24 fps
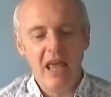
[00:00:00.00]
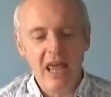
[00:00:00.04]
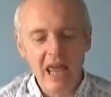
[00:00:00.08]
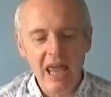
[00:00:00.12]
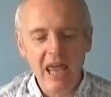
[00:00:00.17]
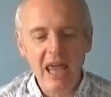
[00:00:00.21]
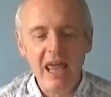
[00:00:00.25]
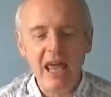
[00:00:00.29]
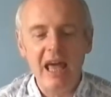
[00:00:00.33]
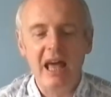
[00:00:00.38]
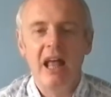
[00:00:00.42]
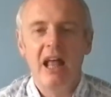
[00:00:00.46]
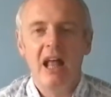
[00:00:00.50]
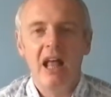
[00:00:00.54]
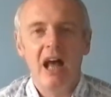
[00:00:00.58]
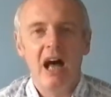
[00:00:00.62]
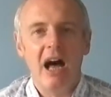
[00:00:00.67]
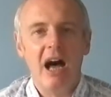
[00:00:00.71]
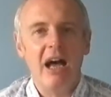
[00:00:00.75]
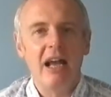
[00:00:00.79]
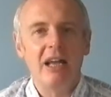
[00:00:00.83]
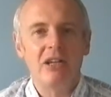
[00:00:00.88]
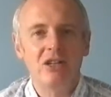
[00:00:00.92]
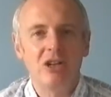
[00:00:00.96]
Here,
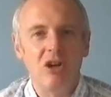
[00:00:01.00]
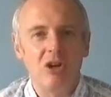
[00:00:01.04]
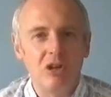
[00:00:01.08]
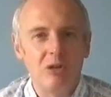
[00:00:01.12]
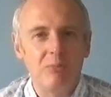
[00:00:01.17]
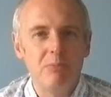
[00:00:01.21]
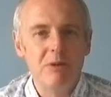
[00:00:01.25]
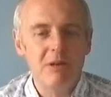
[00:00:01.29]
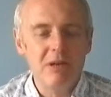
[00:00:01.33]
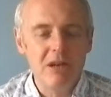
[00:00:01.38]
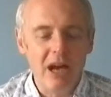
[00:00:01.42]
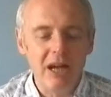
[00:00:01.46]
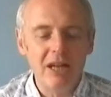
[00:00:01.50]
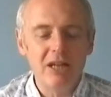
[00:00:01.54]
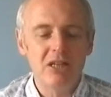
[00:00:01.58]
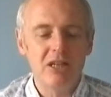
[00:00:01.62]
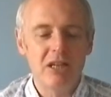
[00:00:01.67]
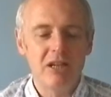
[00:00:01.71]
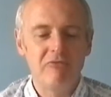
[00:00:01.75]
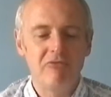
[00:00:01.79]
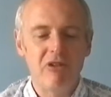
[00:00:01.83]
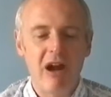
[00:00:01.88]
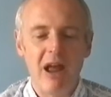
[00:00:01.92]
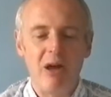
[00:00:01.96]
uh, it's got it's
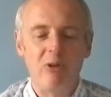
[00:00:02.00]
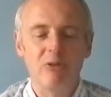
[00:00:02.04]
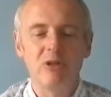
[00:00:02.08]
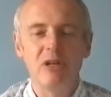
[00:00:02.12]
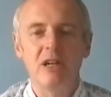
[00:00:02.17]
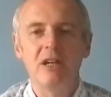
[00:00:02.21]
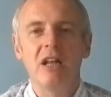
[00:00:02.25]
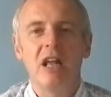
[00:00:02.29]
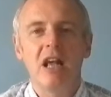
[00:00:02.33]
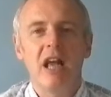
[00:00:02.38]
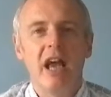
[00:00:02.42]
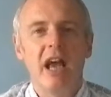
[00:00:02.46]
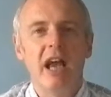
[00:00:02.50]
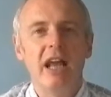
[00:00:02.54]
nicely rounded.